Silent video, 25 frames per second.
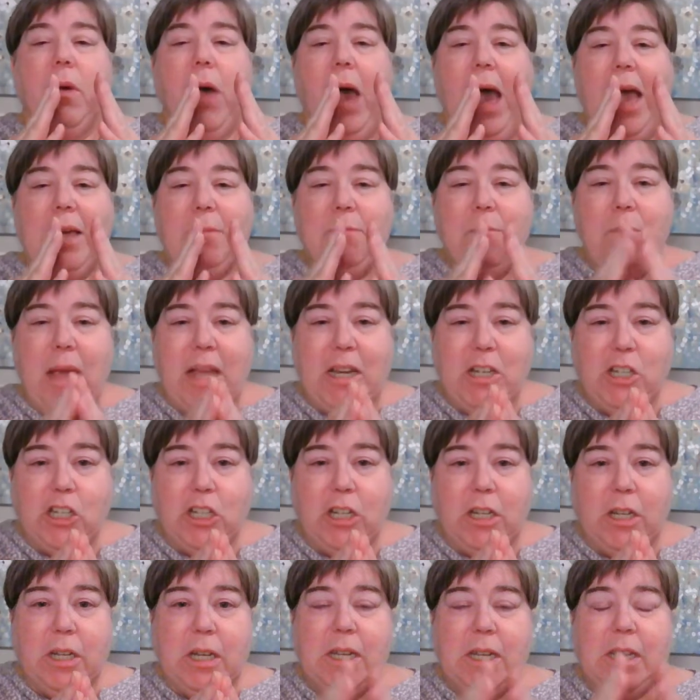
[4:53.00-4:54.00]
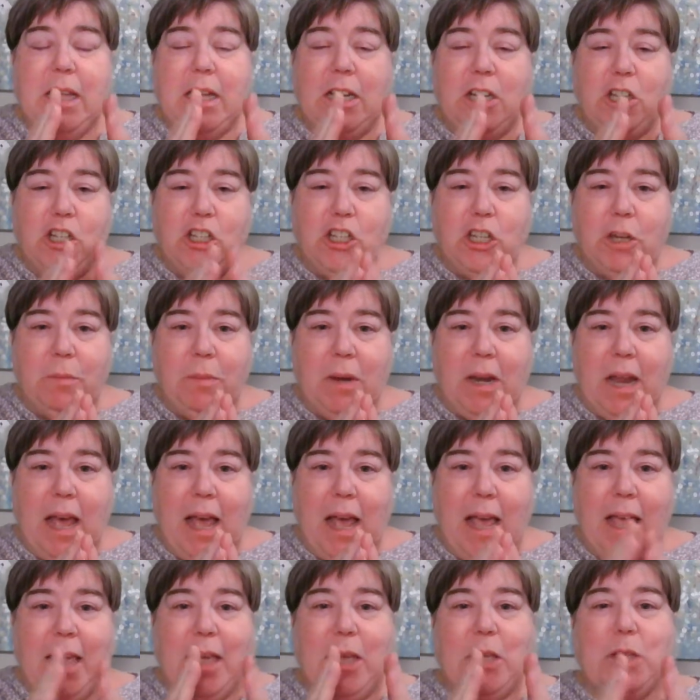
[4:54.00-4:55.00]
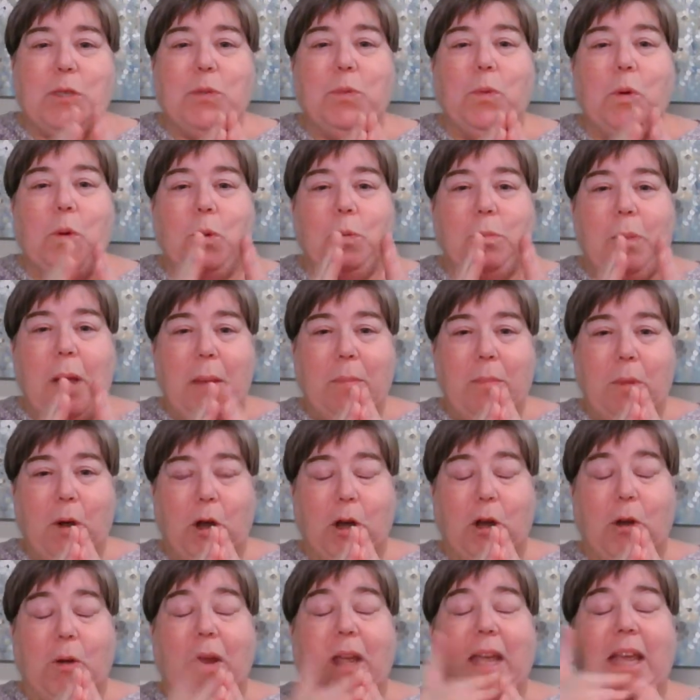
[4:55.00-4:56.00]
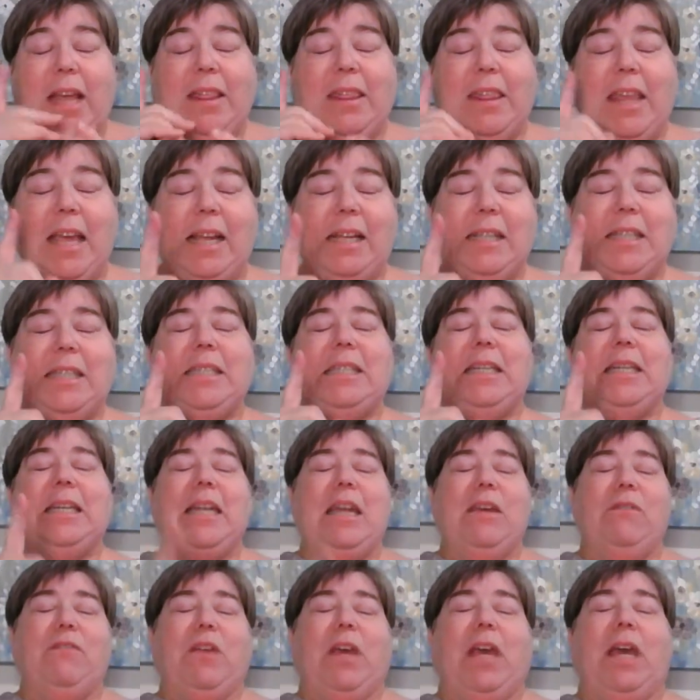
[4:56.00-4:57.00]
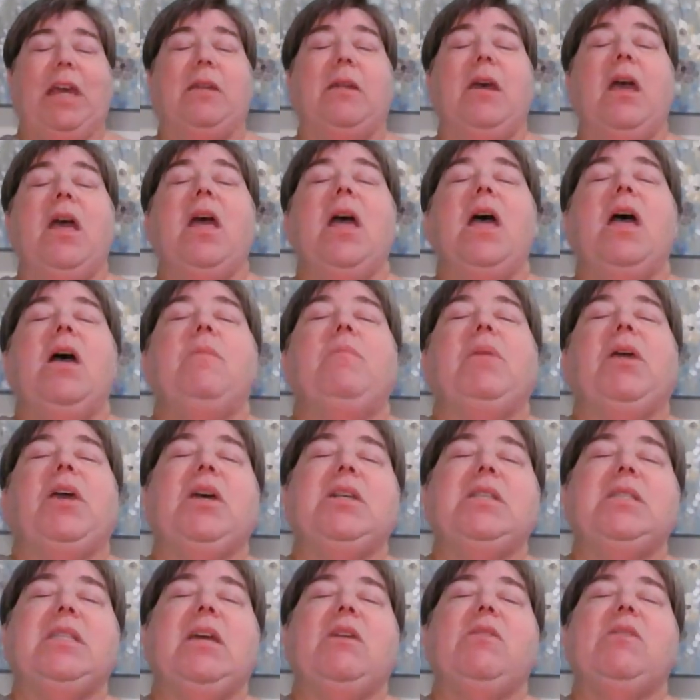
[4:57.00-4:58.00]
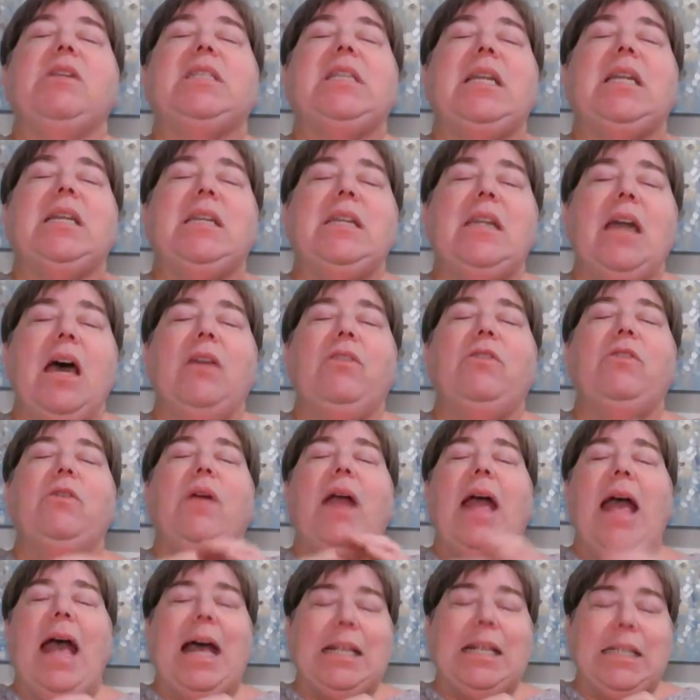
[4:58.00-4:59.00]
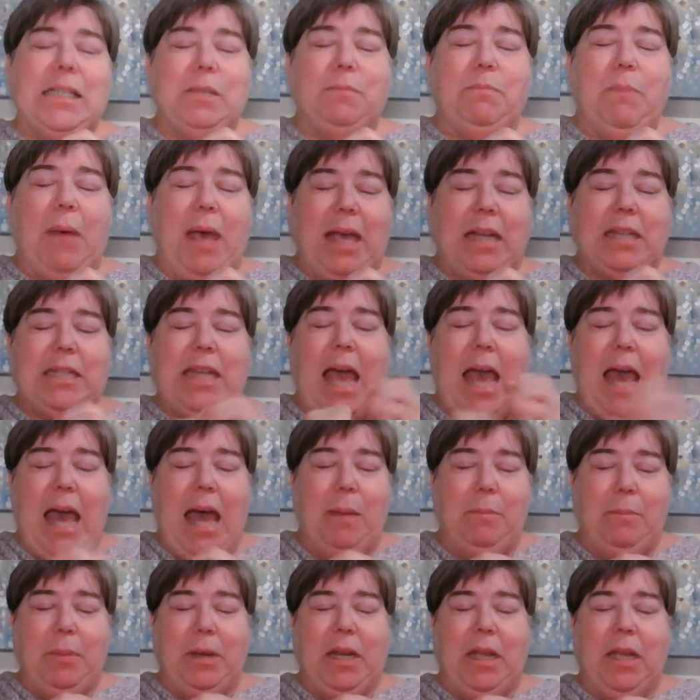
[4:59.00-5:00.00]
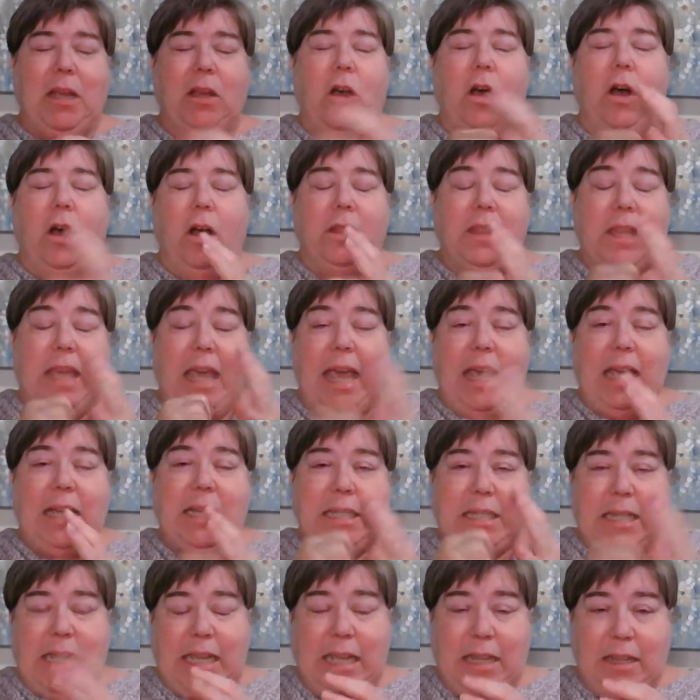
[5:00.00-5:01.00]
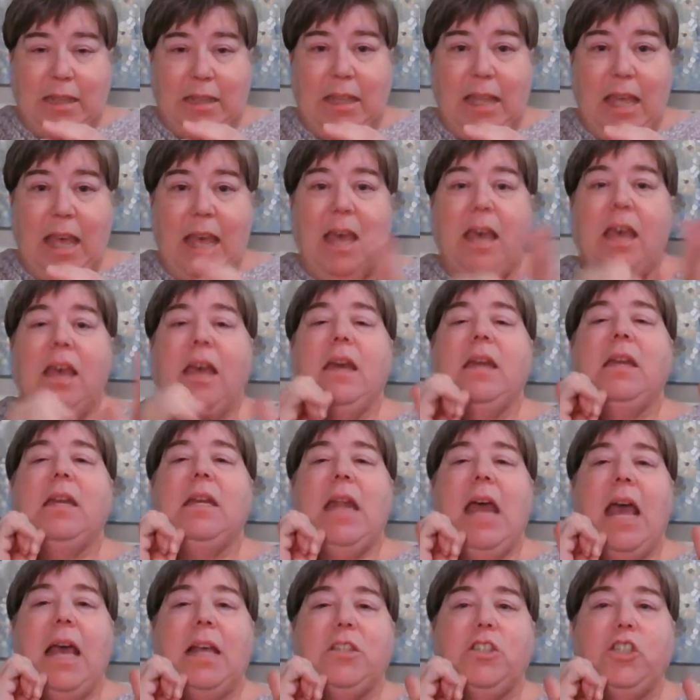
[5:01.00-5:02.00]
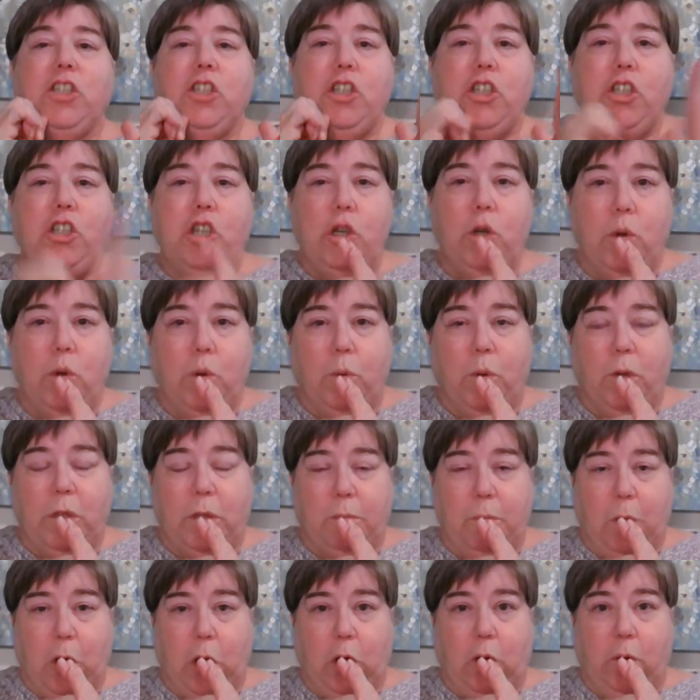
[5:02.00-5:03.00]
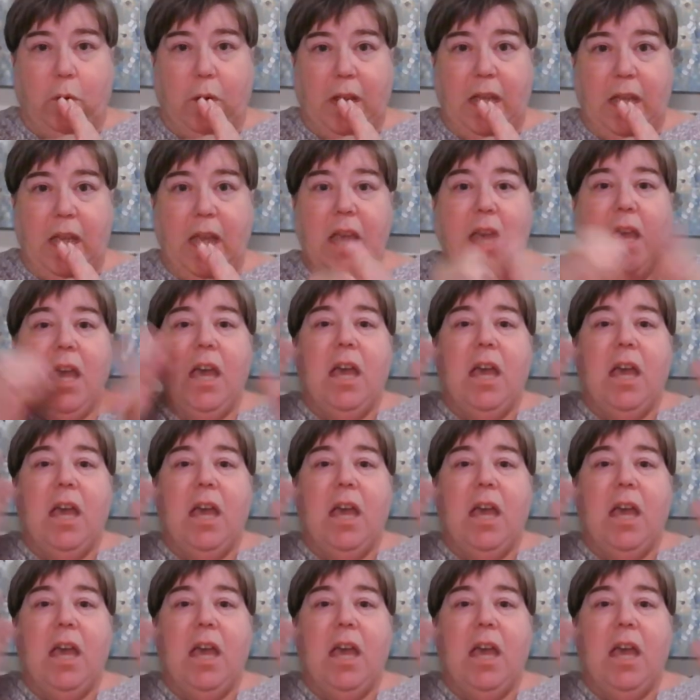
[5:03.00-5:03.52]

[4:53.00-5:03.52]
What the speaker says: I mentioned that Gemini is ruled by Mercury. That's significant because there is another aspect happening on the 18th, and it has to do with Mercury.